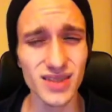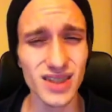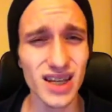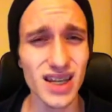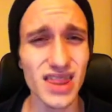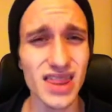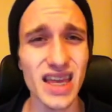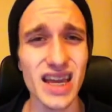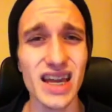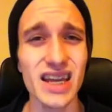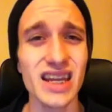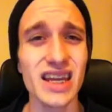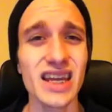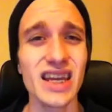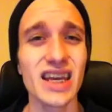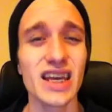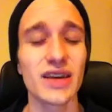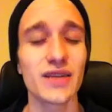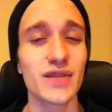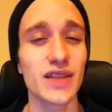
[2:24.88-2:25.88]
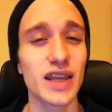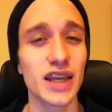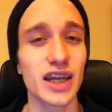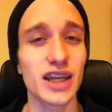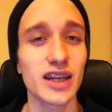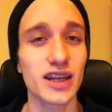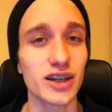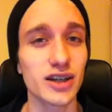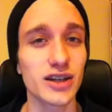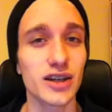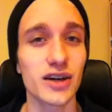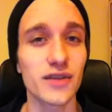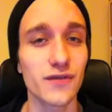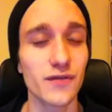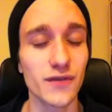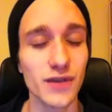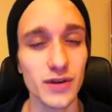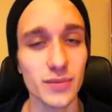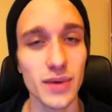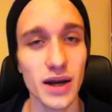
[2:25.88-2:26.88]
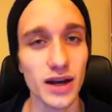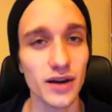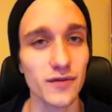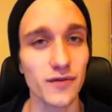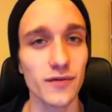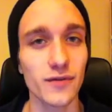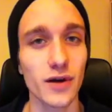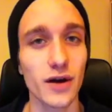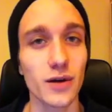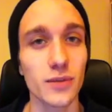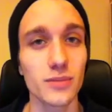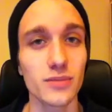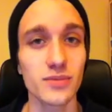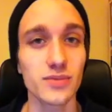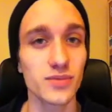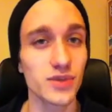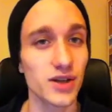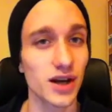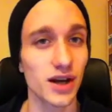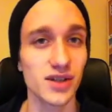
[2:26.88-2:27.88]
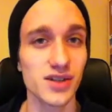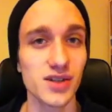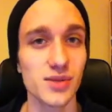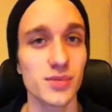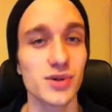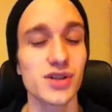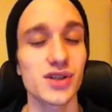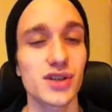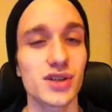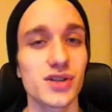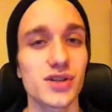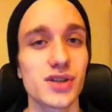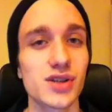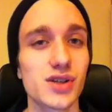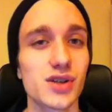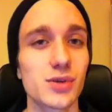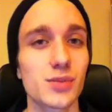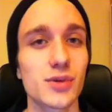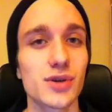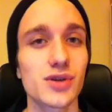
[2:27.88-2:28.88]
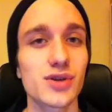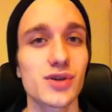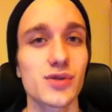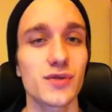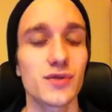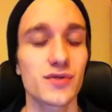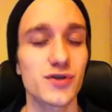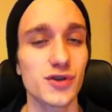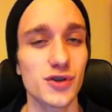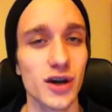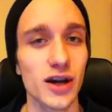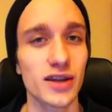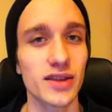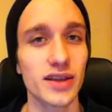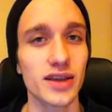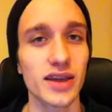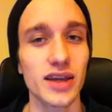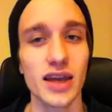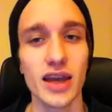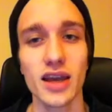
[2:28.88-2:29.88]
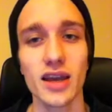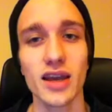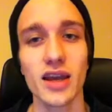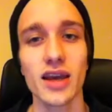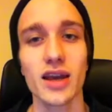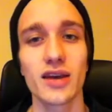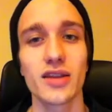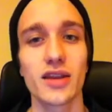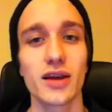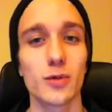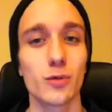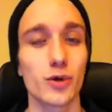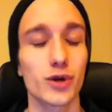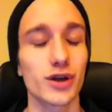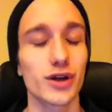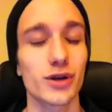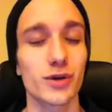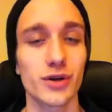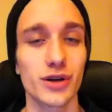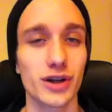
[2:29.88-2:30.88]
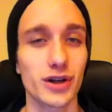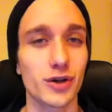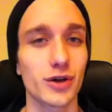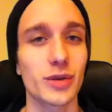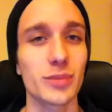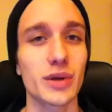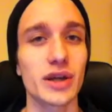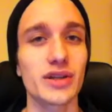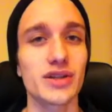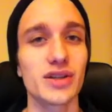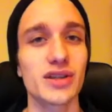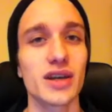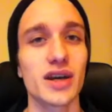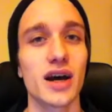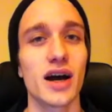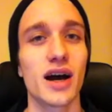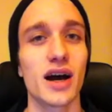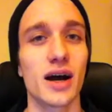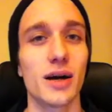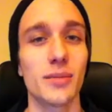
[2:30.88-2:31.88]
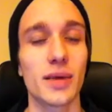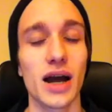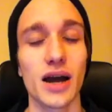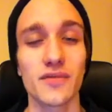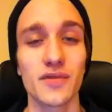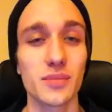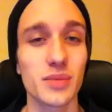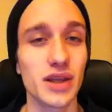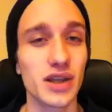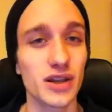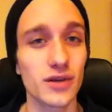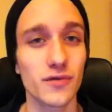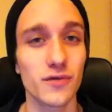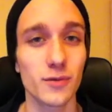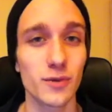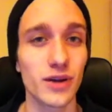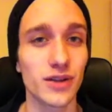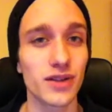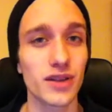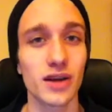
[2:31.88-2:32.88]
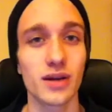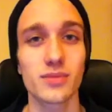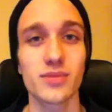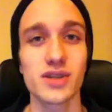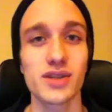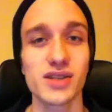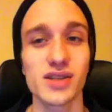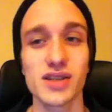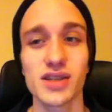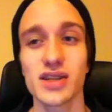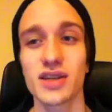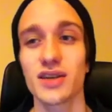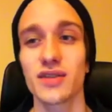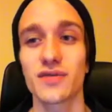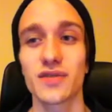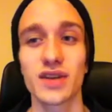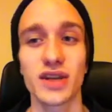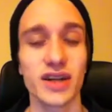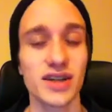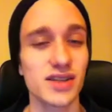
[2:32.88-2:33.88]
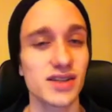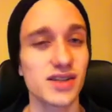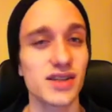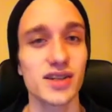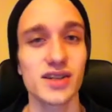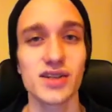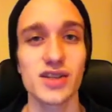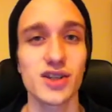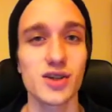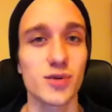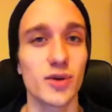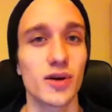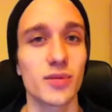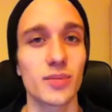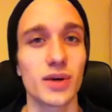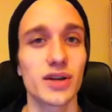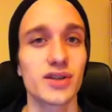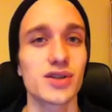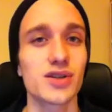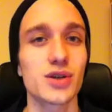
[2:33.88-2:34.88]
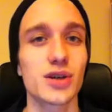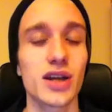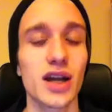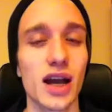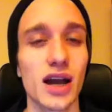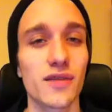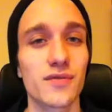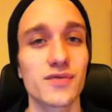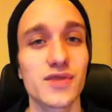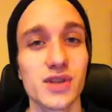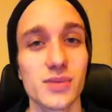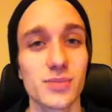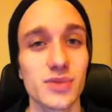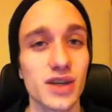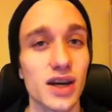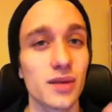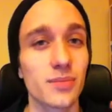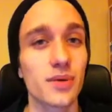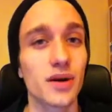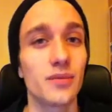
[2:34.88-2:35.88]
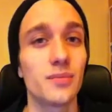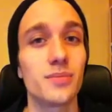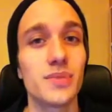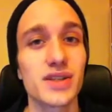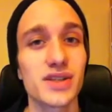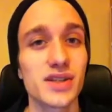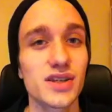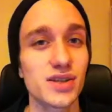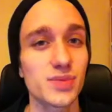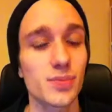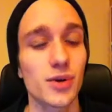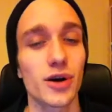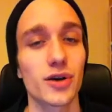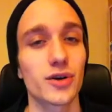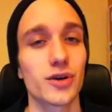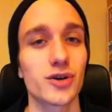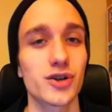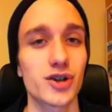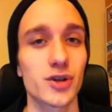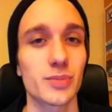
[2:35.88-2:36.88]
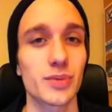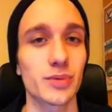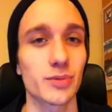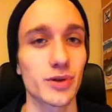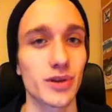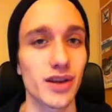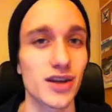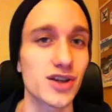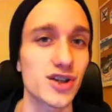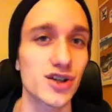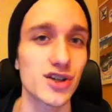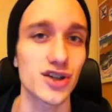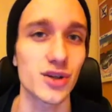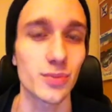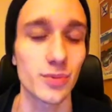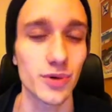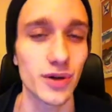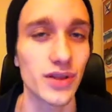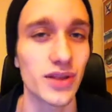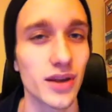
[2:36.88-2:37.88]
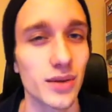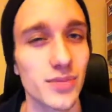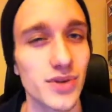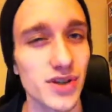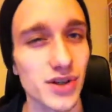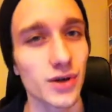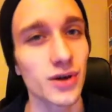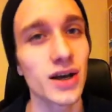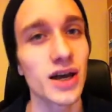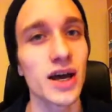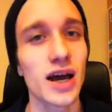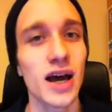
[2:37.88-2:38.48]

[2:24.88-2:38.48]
And then if they get a good enough feedback from customers and consumers who've tried the cake, then work on an agreement, have a meeting with them to see if the next 6 to 12 months you could have some type of business partnership and relationship with them. So